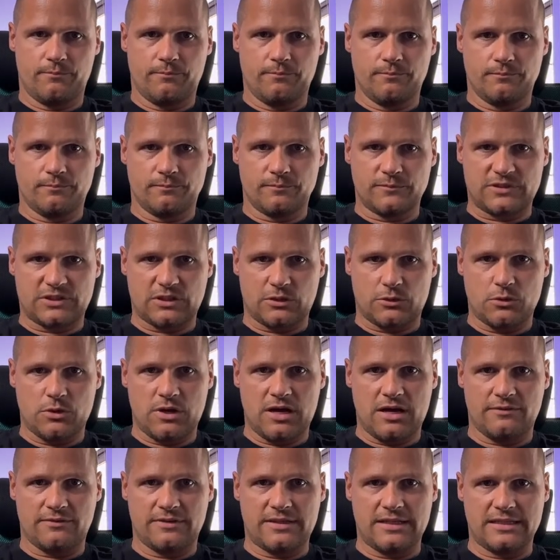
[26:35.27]
So you
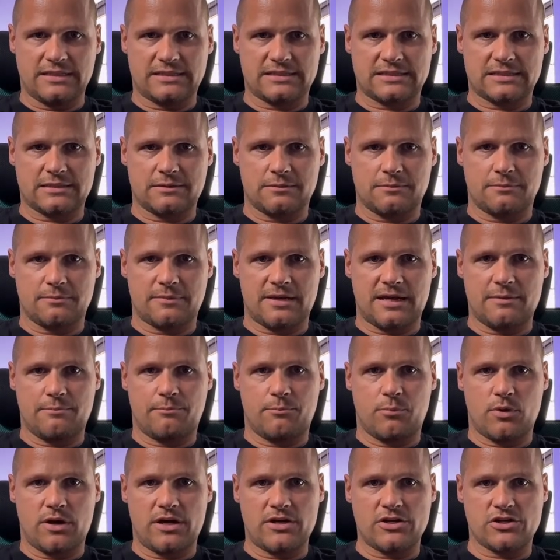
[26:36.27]
have this
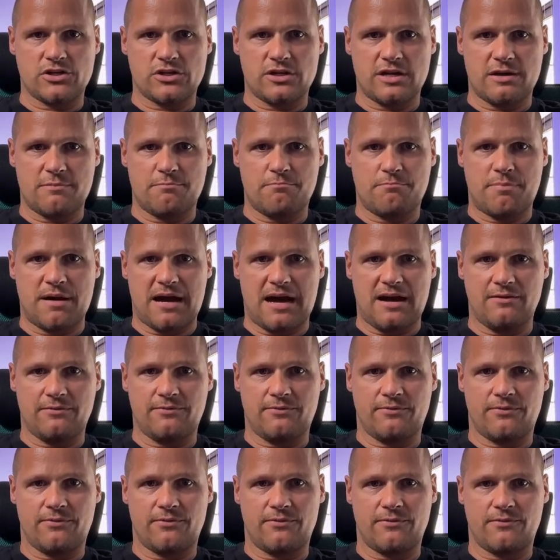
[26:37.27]
manipulation above,
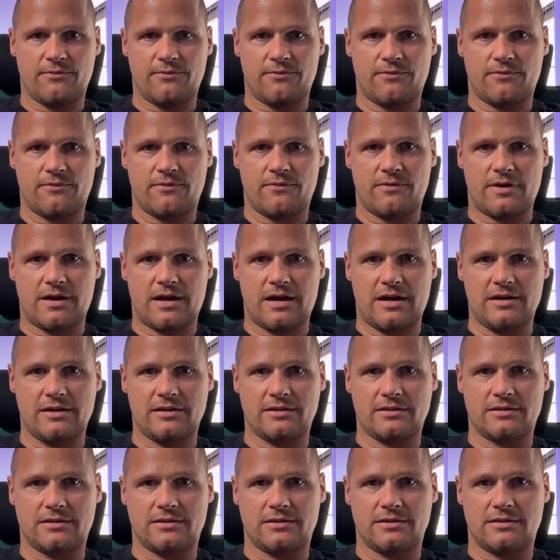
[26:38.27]
right?
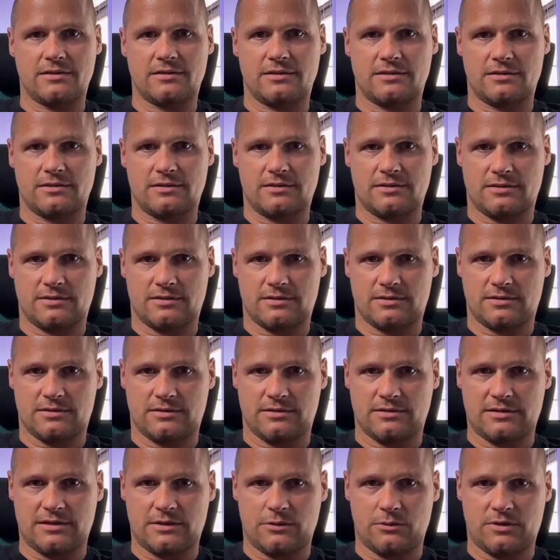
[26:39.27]

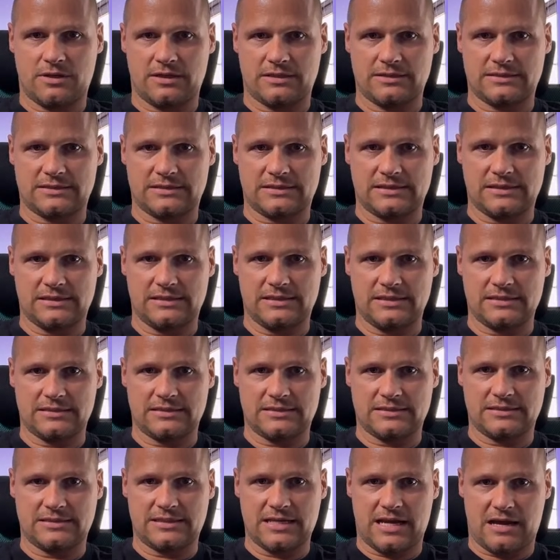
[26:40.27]
Then you can see this
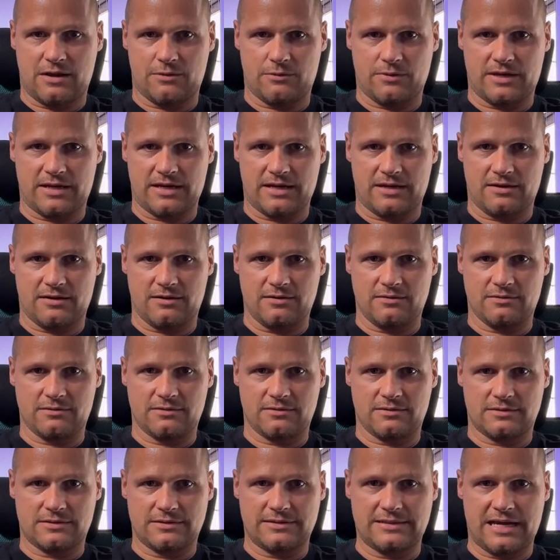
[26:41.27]
down candle,
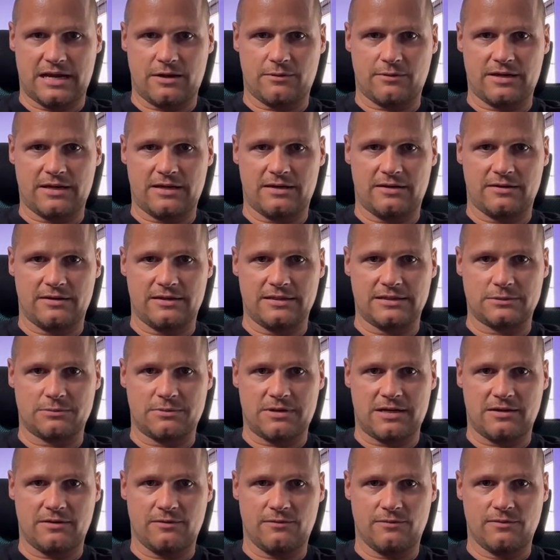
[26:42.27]
this
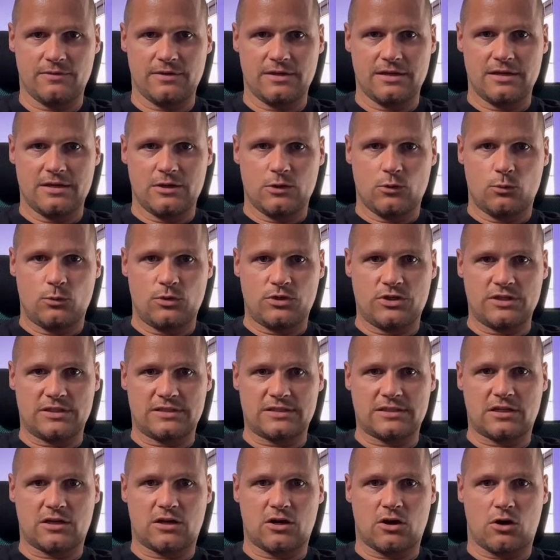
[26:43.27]
one, which is
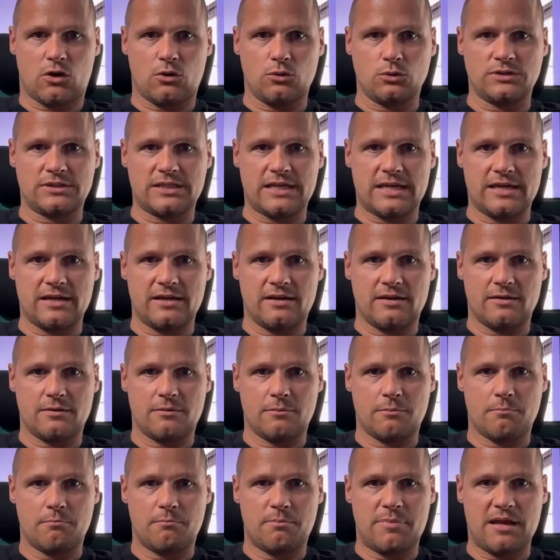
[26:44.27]
closing
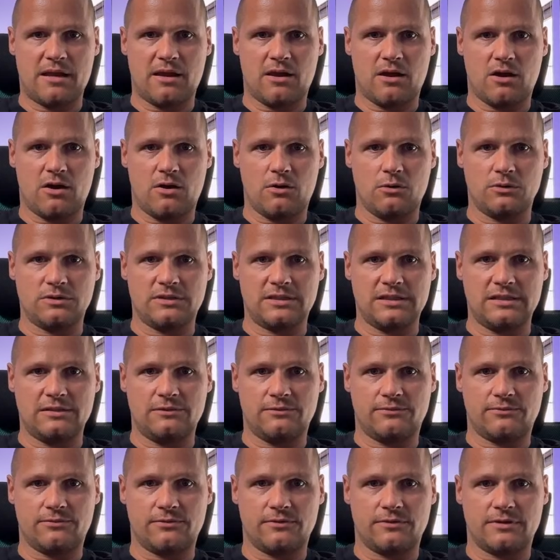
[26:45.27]
below
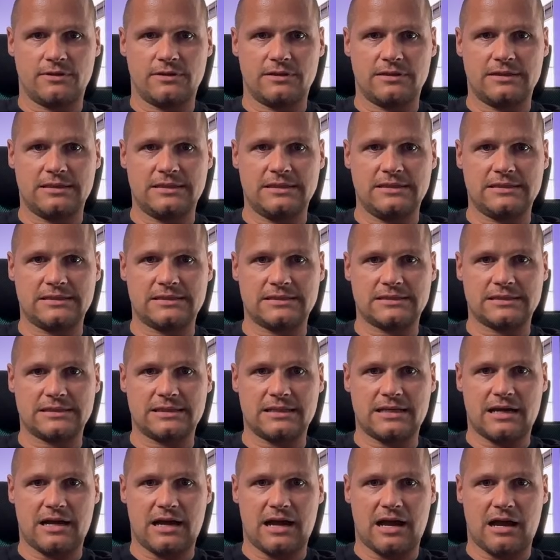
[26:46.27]
these
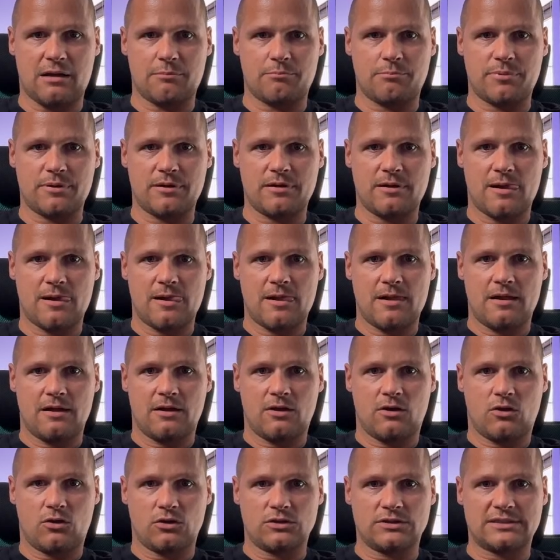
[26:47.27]
up
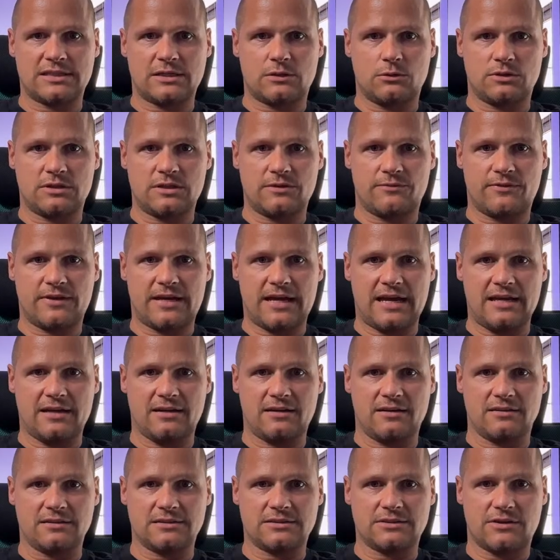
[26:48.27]
consecutive
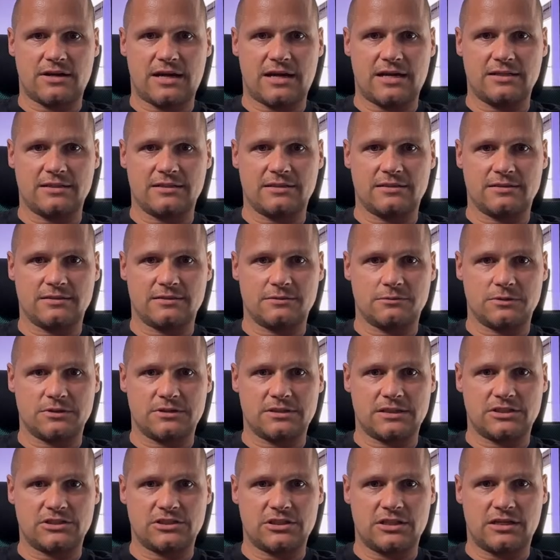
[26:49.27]
candles, right? It was
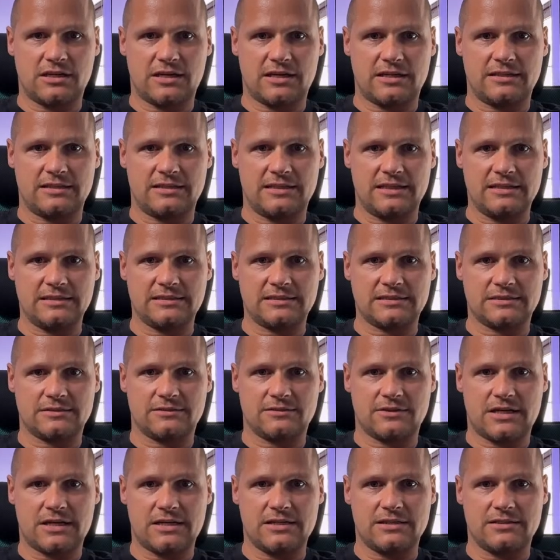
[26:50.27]
actually like this,
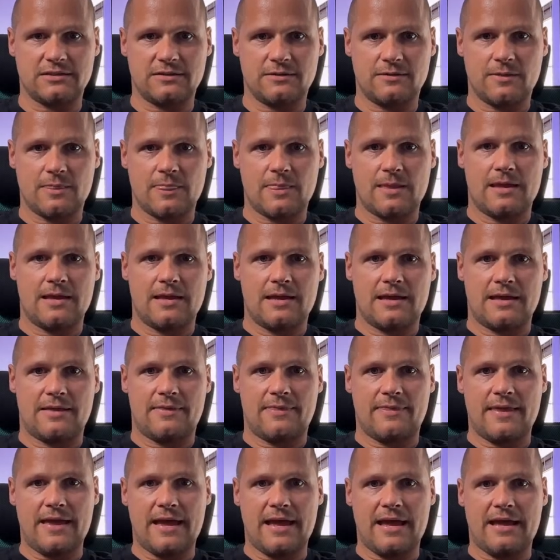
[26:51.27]
right?
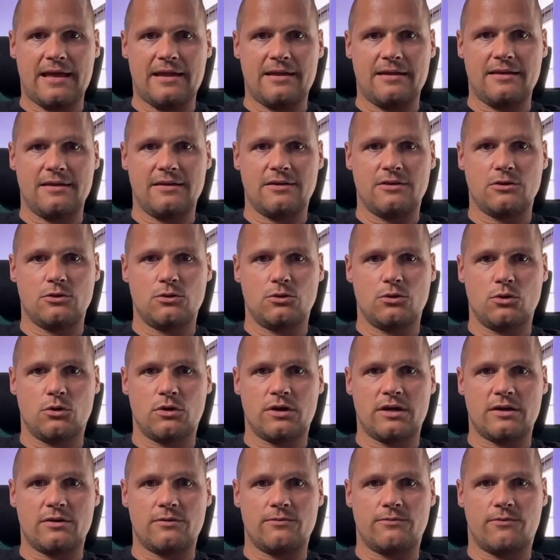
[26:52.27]
And then you're
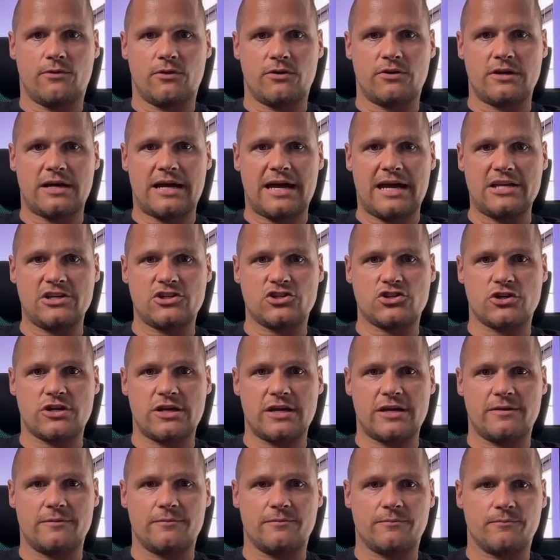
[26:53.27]
looking for the
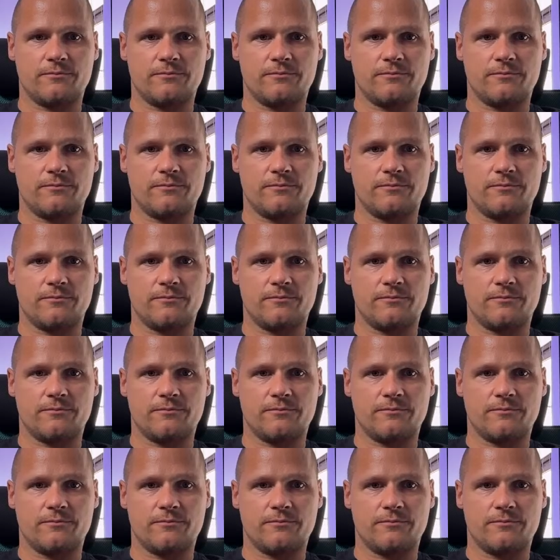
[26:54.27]
entry